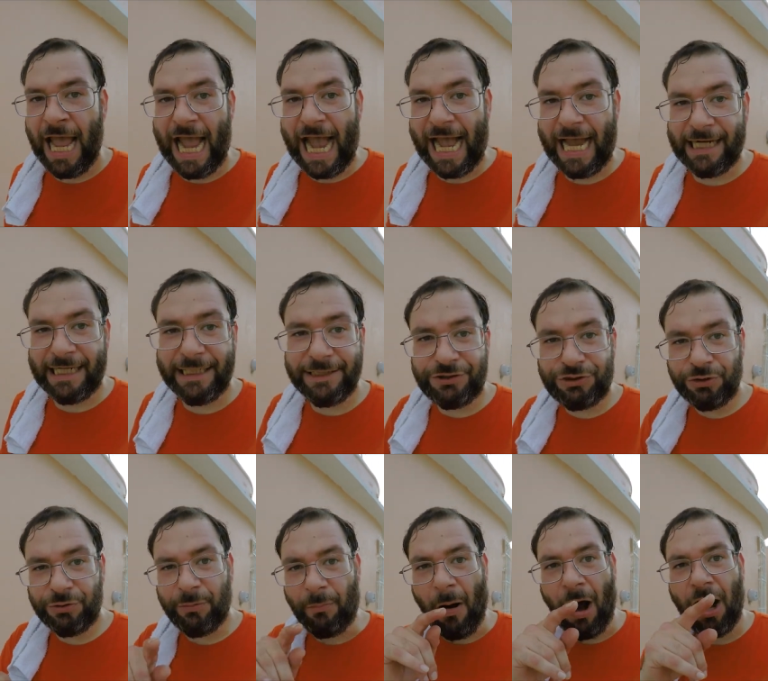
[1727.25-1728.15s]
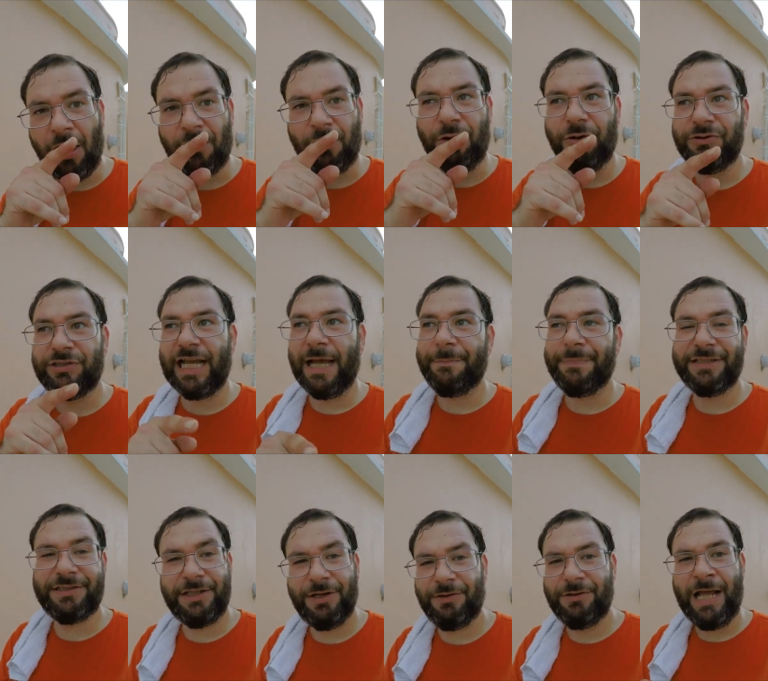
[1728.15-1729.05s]
And in tomorrow's
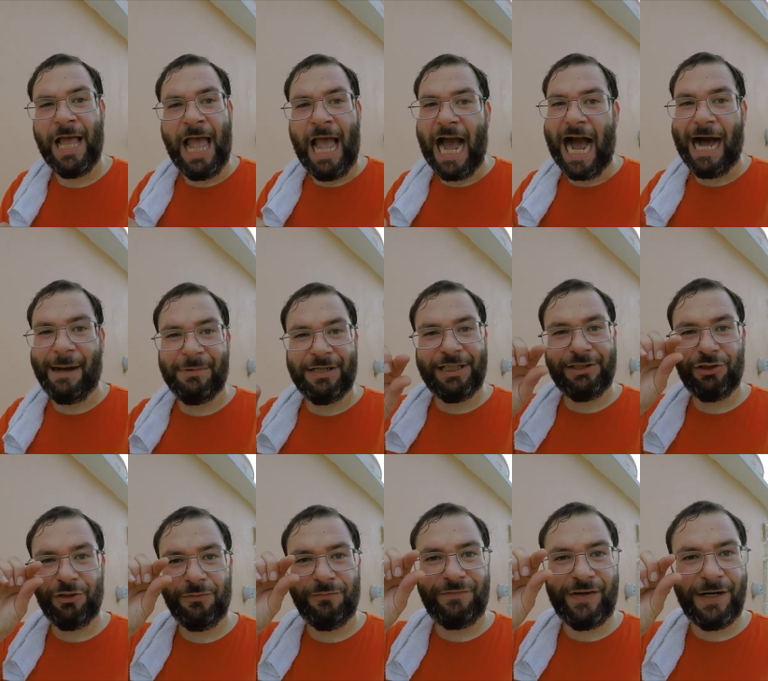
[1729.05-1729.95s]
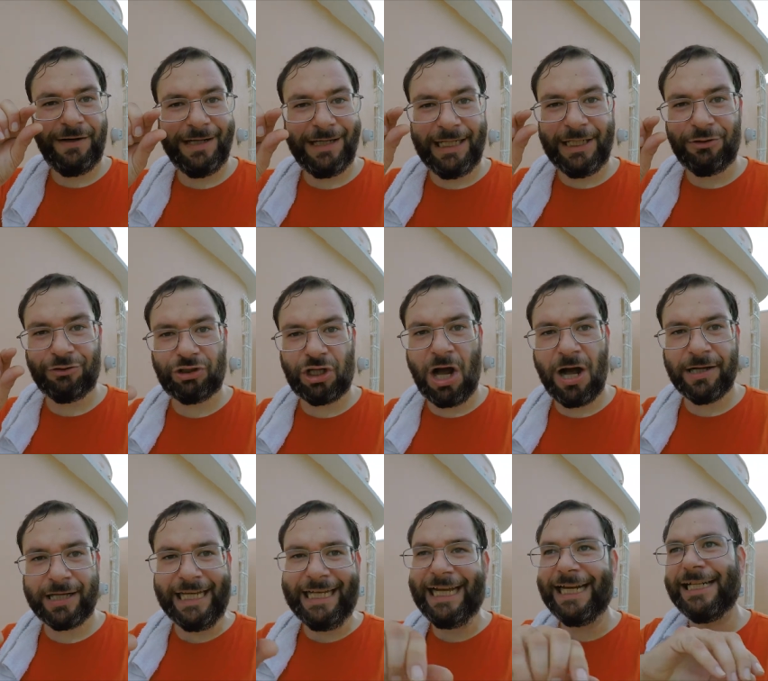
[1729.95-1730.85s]
episode, I'm gonna do very little
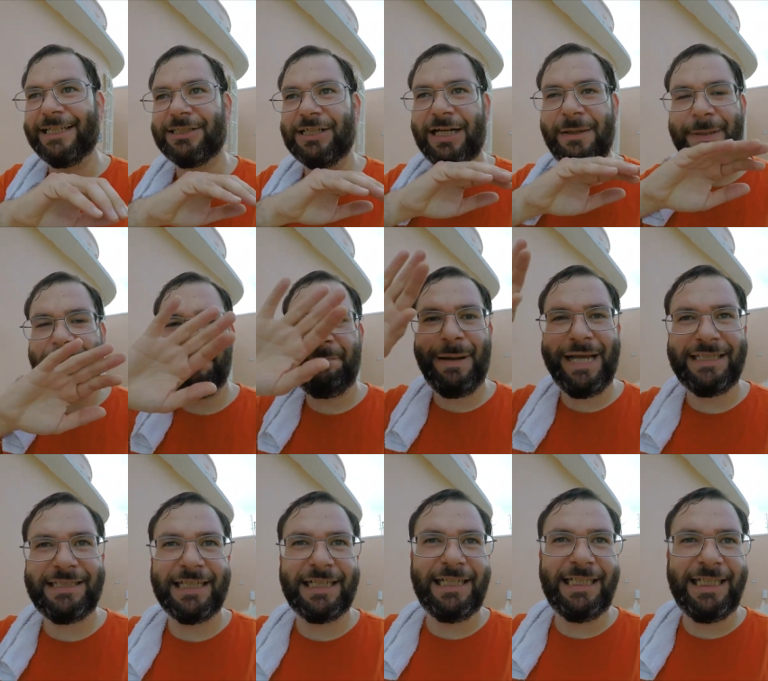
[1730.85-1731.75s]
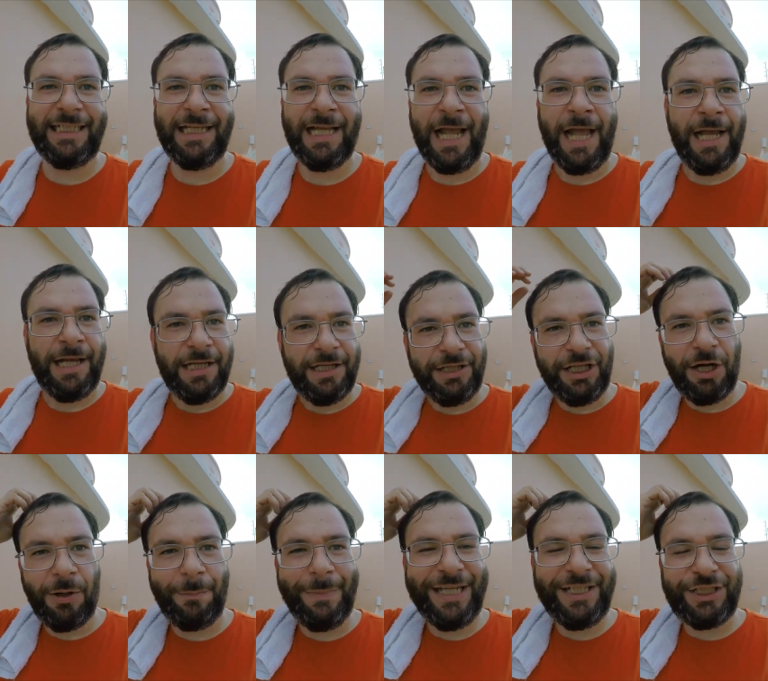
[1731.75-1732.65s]
talking, and it's gonna be basically, you
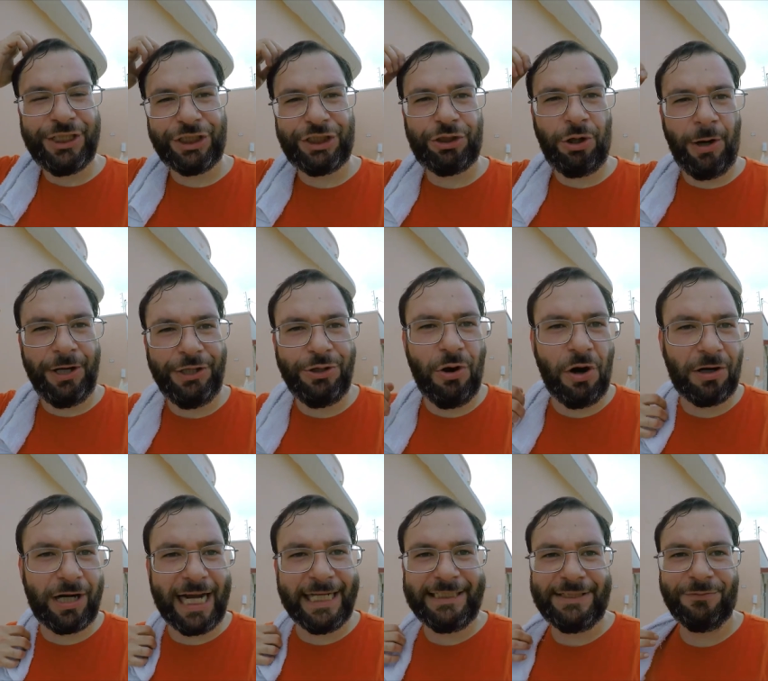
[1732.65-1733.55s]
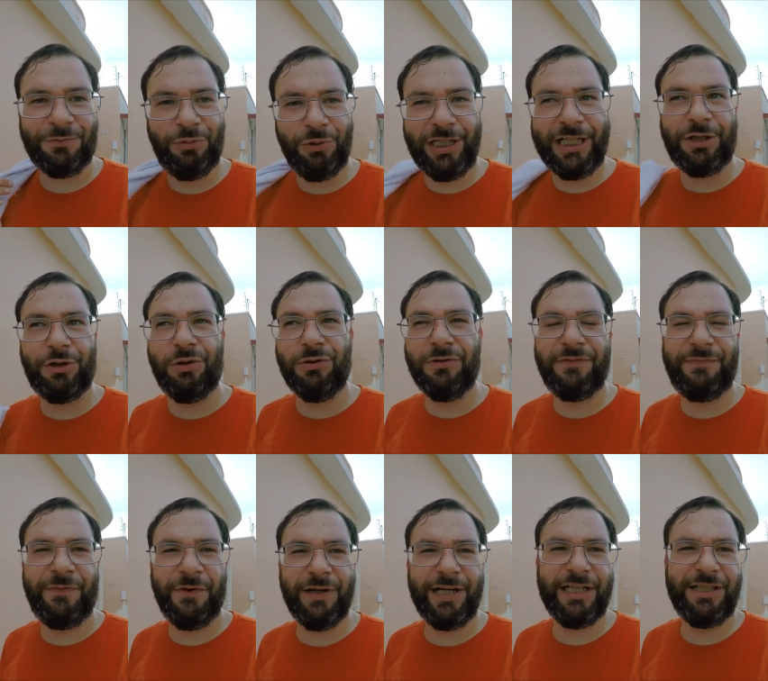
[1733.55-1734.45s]
know, me just showing you all kinds of really cool
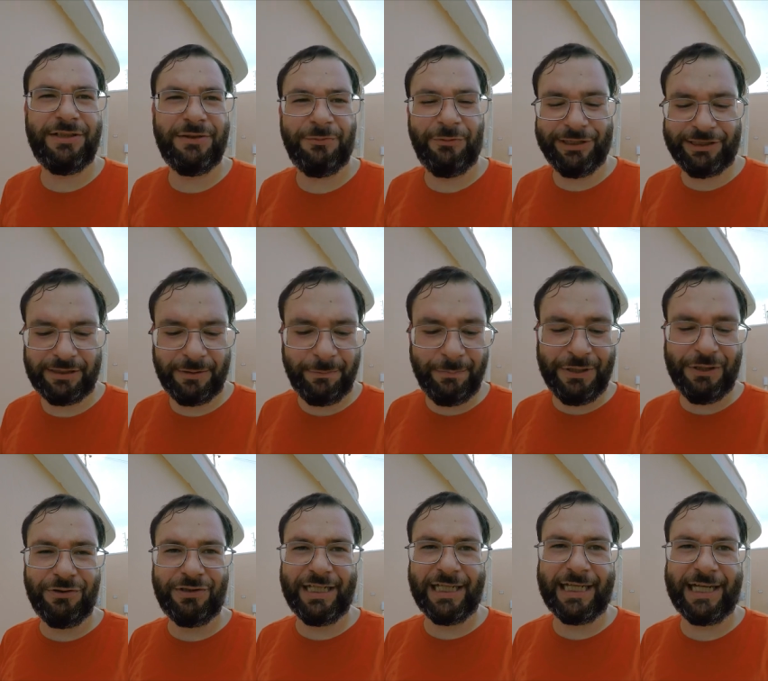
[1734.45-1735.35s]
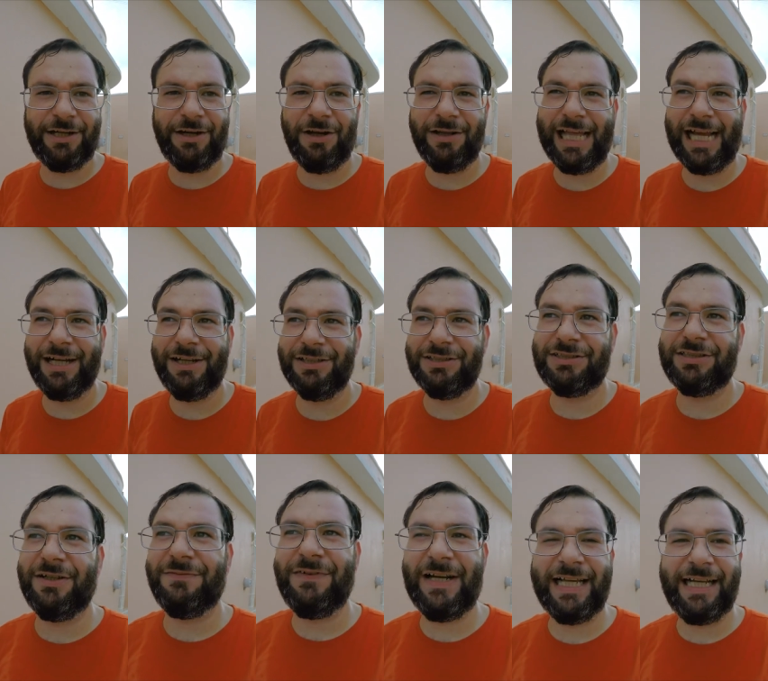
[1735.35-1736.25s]
footage with some music and all that good
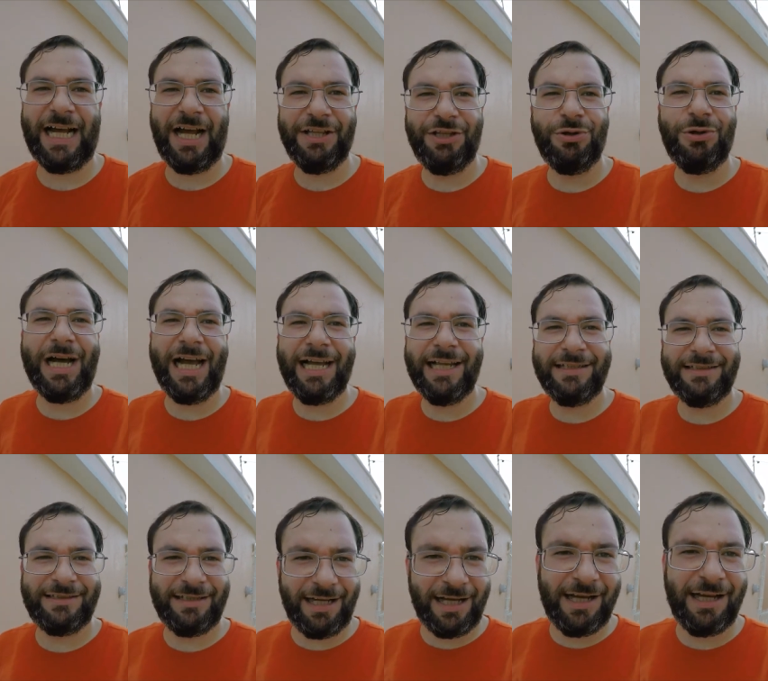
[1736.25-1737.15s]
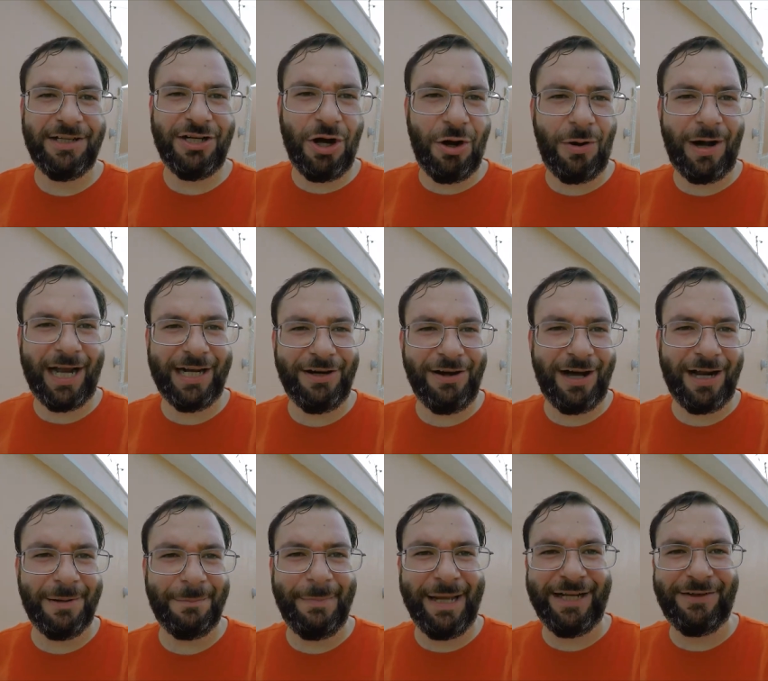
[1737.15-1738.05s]
stuff, like how you guys uh, know I know
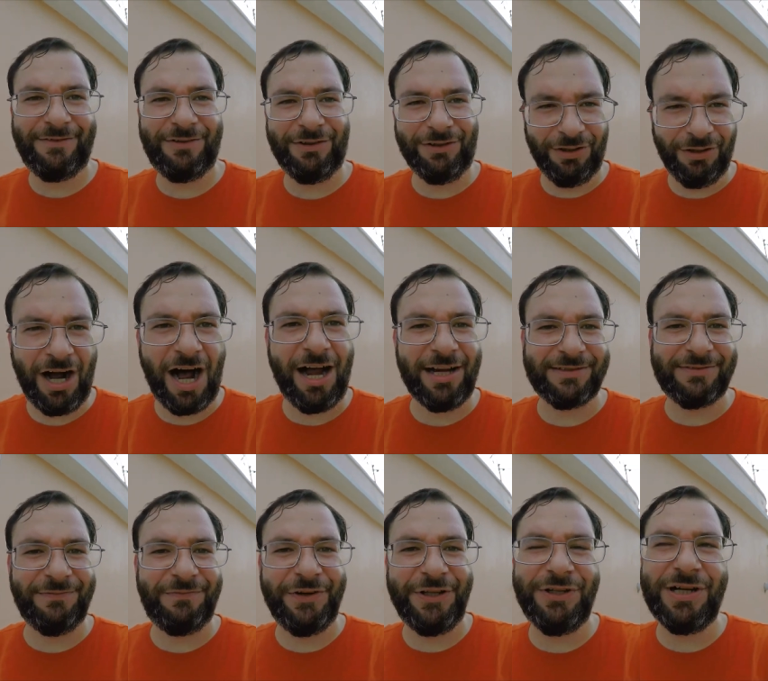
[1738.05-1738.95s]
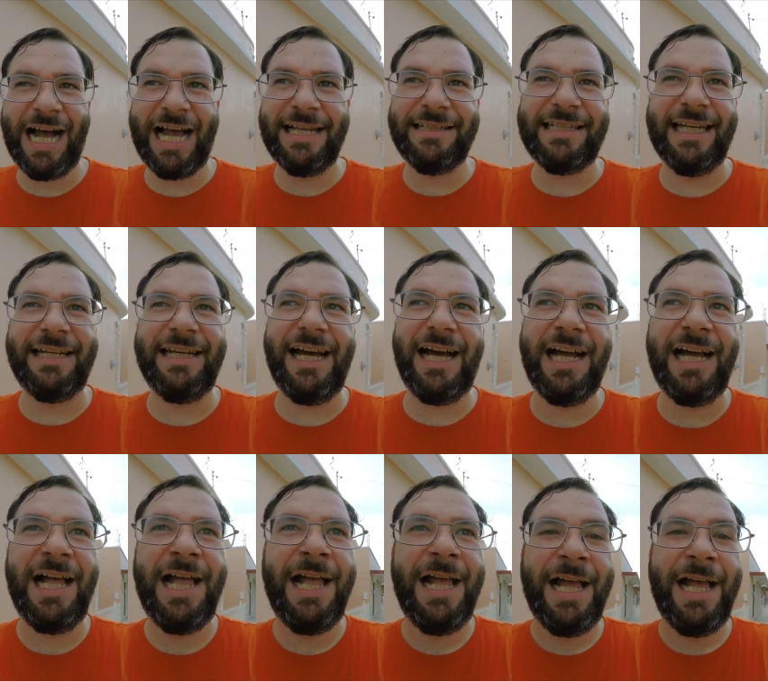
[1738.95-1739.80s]
how to make awesome for you guys. And uh,